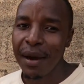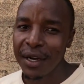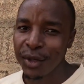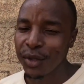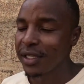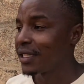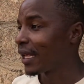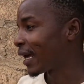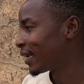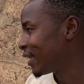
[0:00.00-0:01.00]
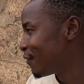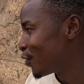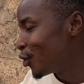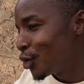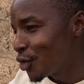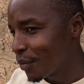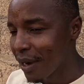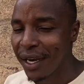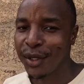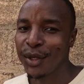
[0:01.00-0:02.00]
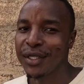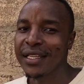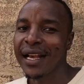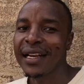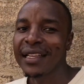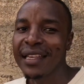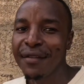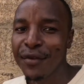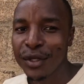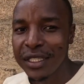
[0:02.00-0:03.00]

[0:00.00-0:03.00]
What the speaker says: bundles. They can give you YouTube bundles, they can give you